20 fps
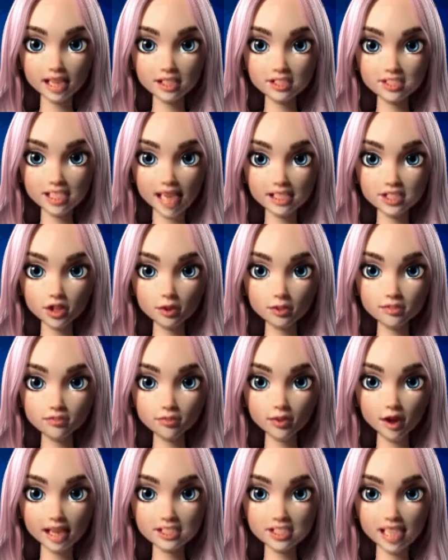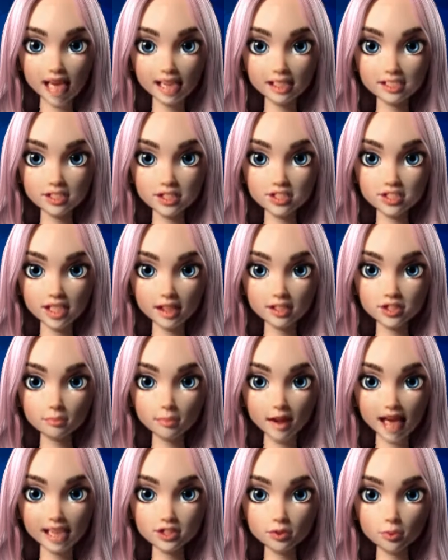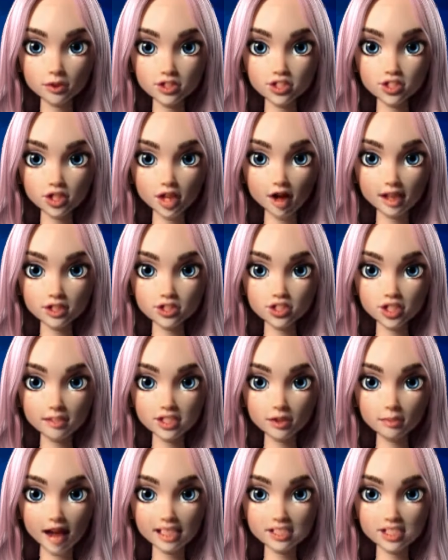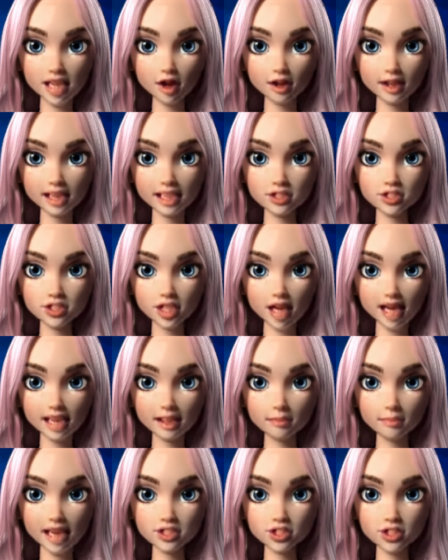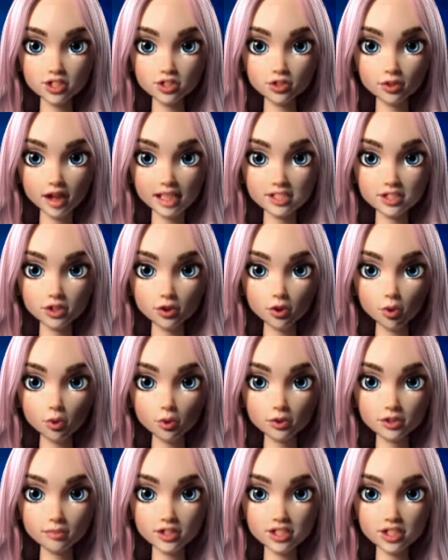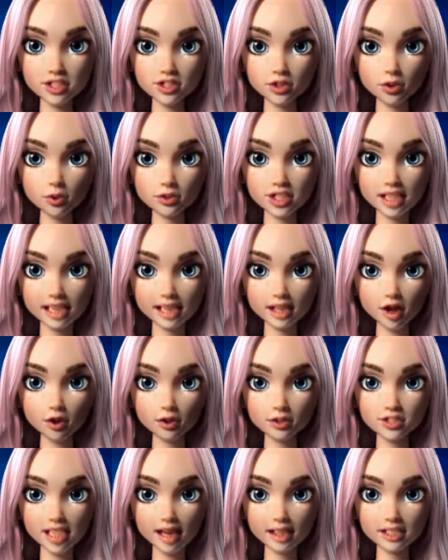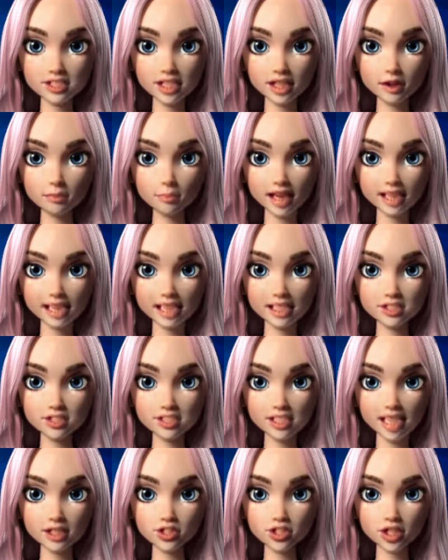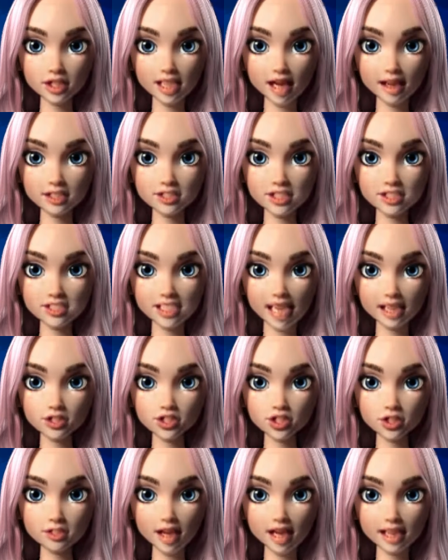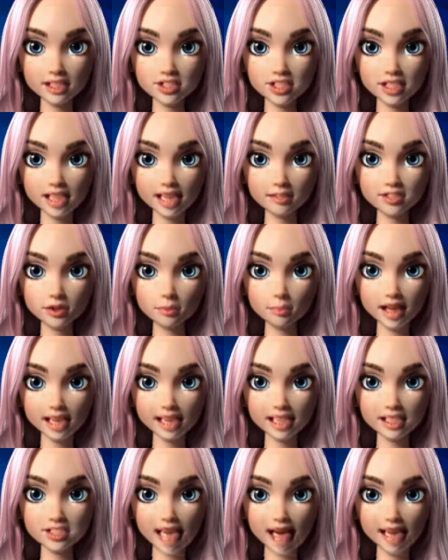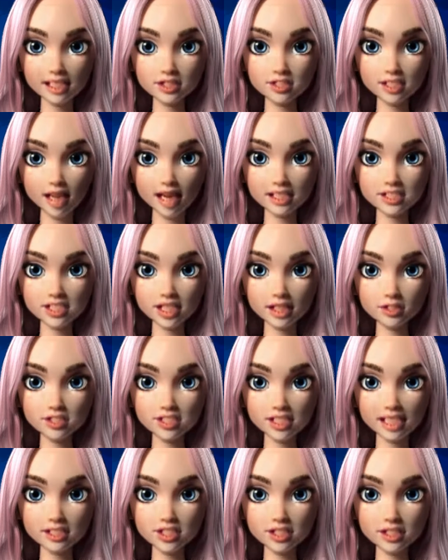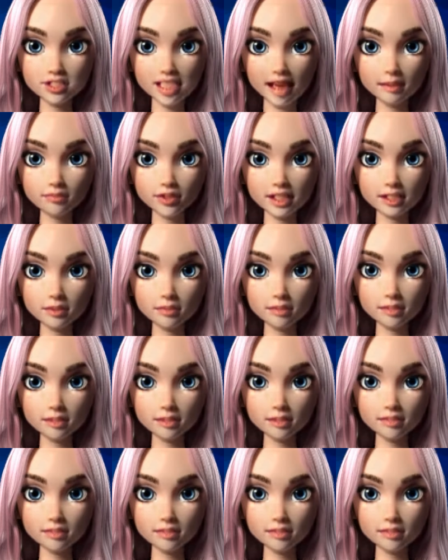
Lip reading: He said on Friday the suspect was charged at the Petaling Jaya Magistrates Court for disorderly conduct in a police station under Section 90 of the Police Act 1967.